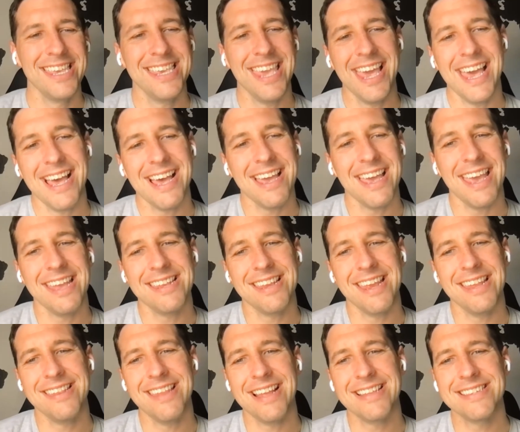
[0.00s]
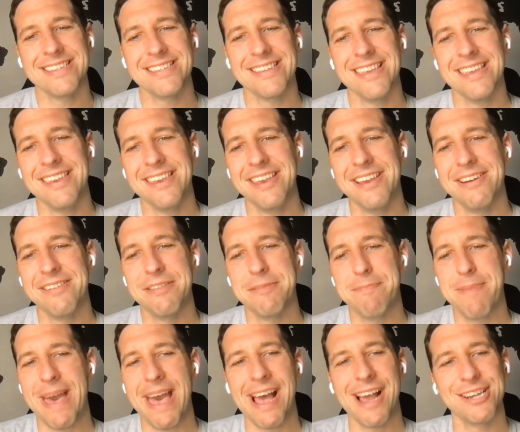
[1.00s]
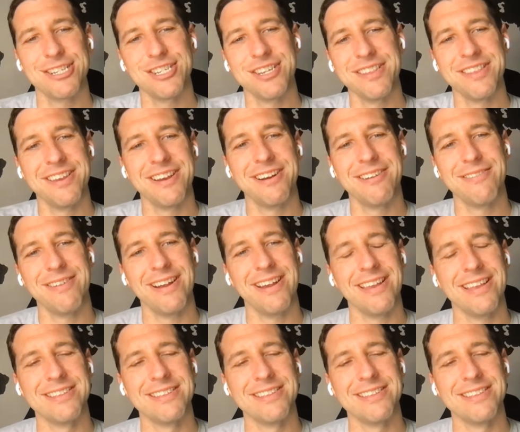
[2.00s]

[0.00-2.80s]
Yeah, and that's the passion there, right?